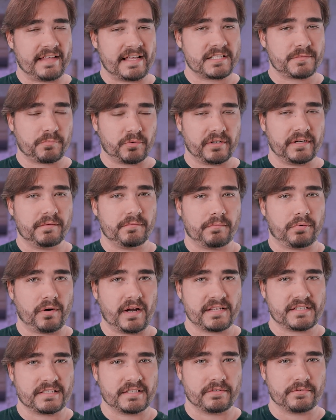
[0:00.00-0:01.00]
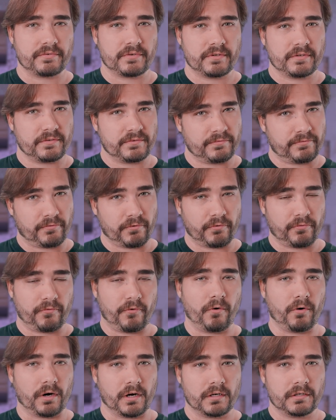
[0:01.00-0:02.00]
That's pretty impressive for
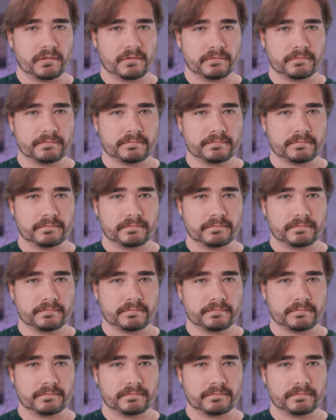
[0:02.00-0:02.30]
Ford.